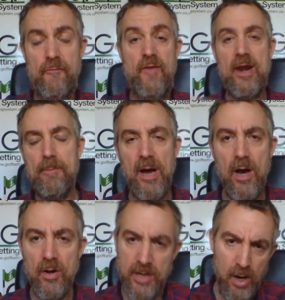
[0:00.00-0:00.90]
fell
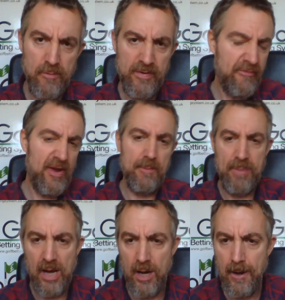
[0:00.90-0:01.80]
apart. COVID fell
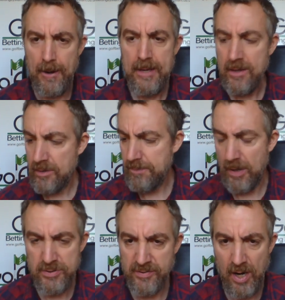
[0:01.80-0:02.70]
apart.
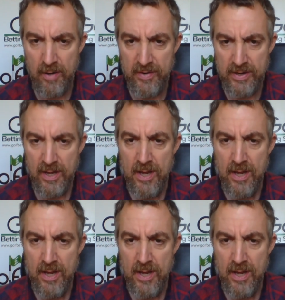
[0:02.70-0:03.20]
Post-COVID.